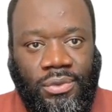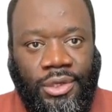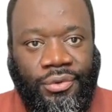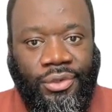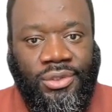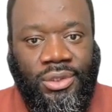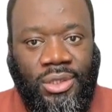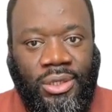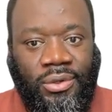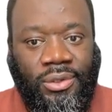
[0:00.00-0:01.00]

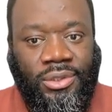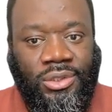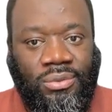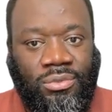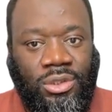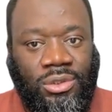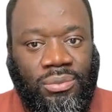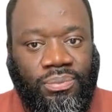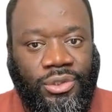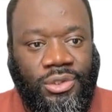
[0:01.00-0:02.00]
heuristic algorithm
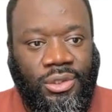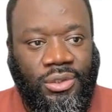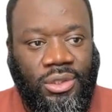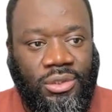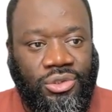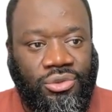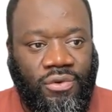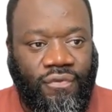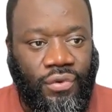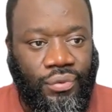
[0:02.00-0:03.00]
is pretty
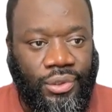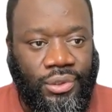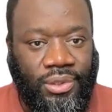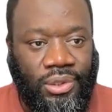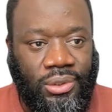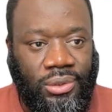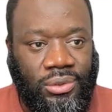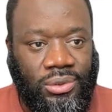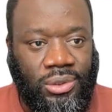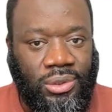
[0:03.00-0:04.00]
straightforward
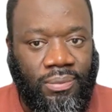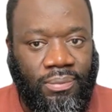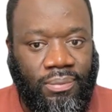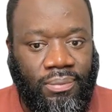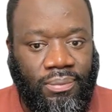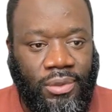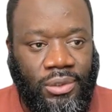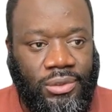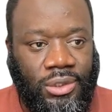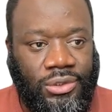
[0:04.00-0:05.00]
because
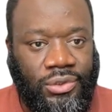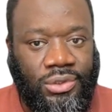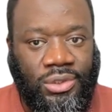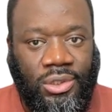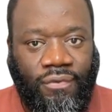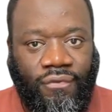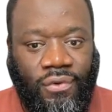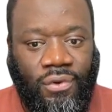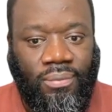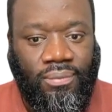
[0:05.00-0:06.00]
as you can see
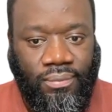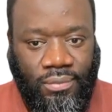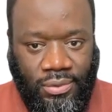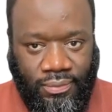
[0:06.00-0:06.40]
from